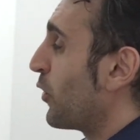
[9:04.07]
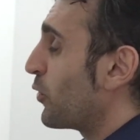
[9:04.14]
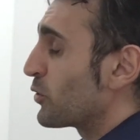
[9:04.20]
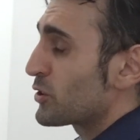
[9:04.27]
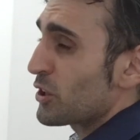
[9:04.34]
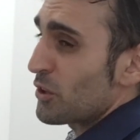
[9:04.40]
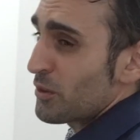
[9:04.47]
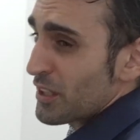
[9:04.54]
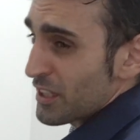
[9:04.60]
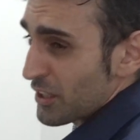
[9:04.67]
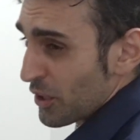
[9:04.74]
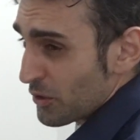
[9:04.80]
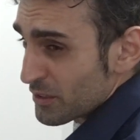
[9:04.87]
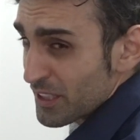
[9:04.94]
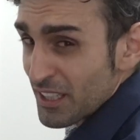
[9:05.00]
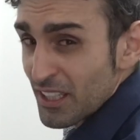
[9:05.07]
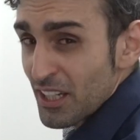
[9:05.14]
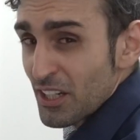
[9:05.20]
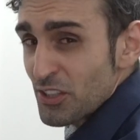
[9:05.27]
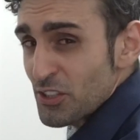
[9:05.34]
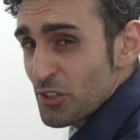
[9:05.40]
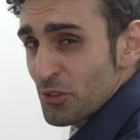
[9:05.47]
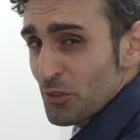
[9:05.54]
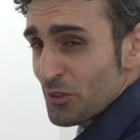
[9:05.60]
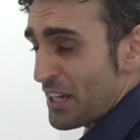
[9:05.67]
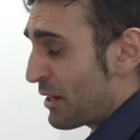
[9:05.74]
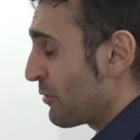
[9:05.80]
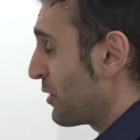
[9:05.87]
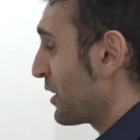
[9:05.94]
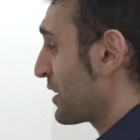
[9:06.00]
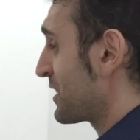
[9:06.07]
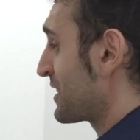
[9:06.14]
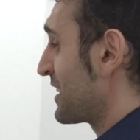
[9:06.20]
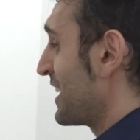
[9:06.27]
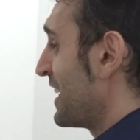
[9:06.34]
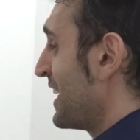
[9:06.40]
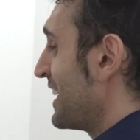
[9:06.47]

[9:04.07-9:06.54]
auto encoding neural networks.